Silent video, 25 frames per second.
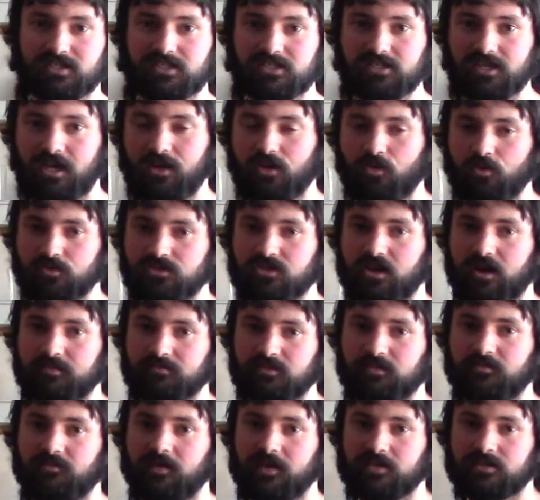single time
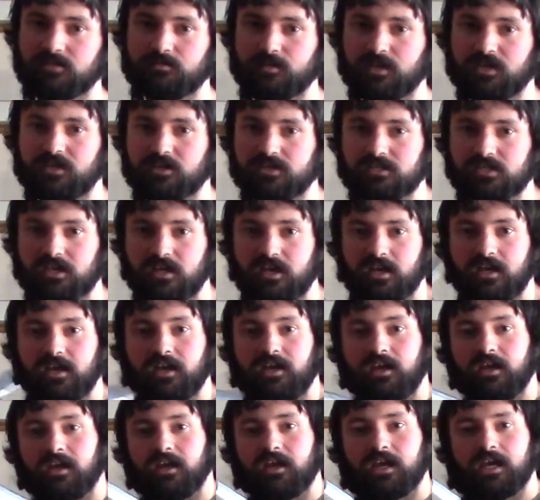defence because
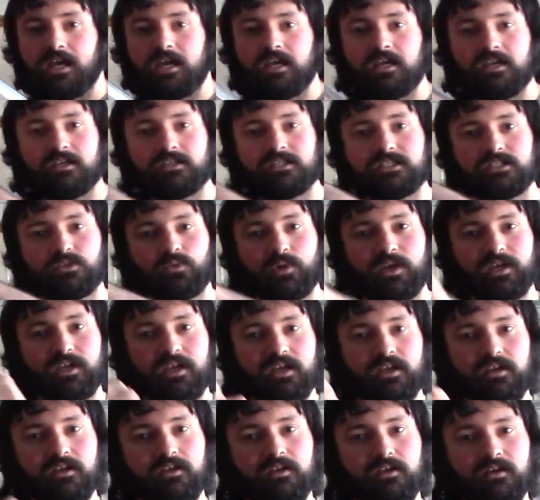he is
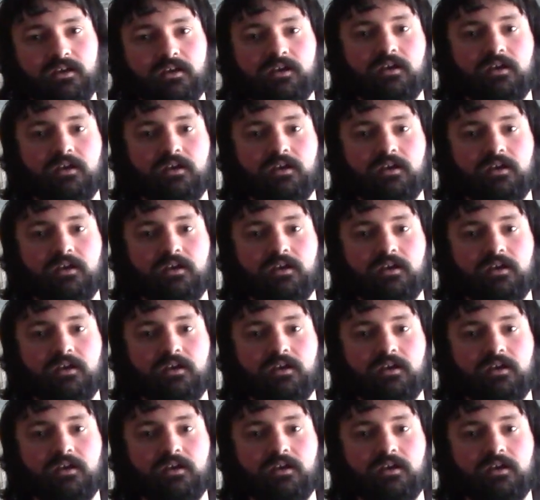swinging,